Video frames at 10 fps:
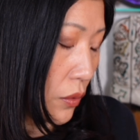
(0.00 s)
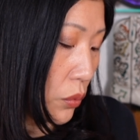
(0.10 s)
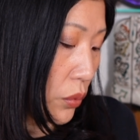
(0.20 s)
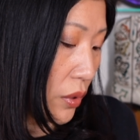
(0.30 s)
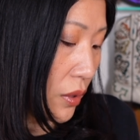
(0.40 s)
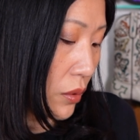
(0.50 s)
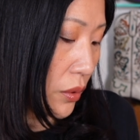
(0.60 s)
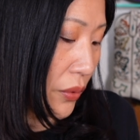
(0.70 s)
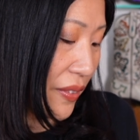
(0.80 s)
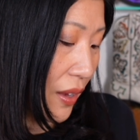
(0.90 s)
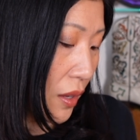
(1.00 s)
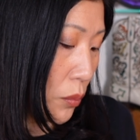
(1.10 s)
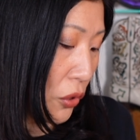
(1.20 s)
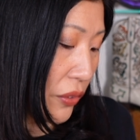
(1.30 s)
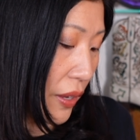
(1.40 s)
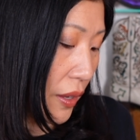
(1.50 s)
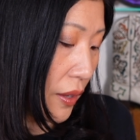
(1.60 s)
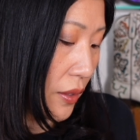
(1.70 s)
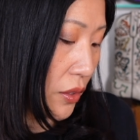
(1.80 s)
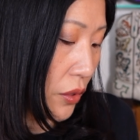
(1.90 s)
what are we saying?
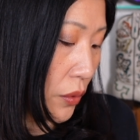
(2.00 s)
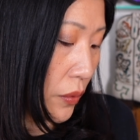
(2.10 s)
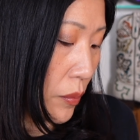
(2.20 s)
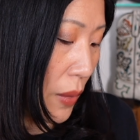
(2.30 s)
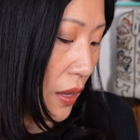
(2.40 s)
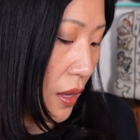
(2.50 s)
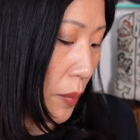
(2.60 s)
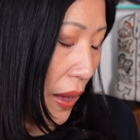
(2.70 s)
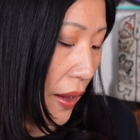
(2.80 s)
Multi-use makeup,